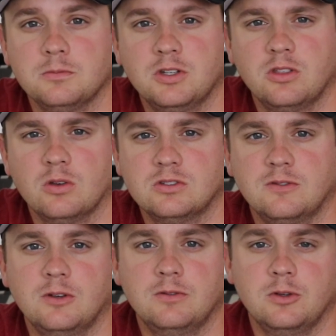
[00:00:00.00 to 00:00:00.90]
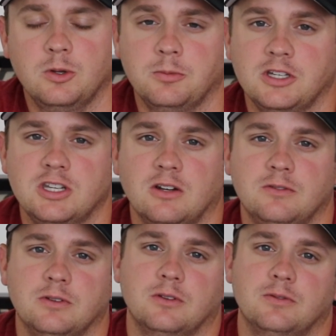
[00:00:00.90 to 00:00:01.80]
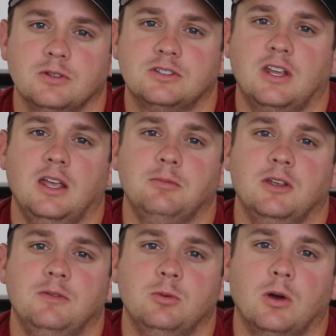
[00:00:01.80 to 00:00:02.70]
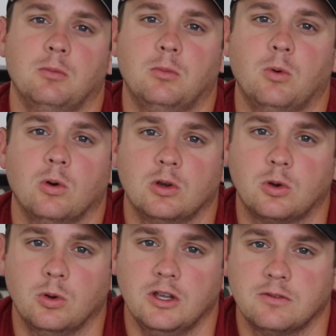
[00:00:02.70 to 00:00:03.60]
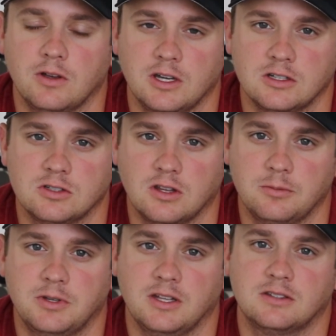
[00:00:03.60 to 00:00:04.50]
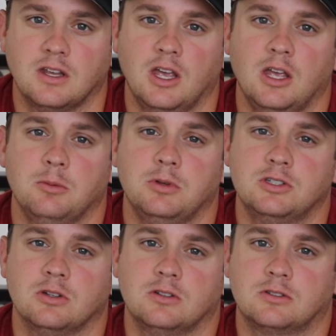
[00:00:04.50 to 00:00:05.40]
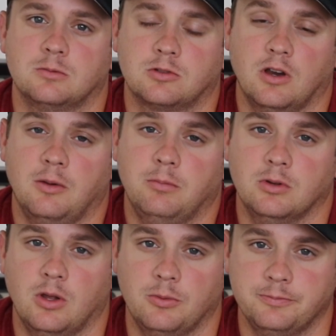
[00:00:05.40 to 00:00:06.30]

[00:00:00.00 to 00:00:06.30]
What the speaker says: to those of you viewing my channel for the first time. If you want more quick financial updates, be sure to subscribe below.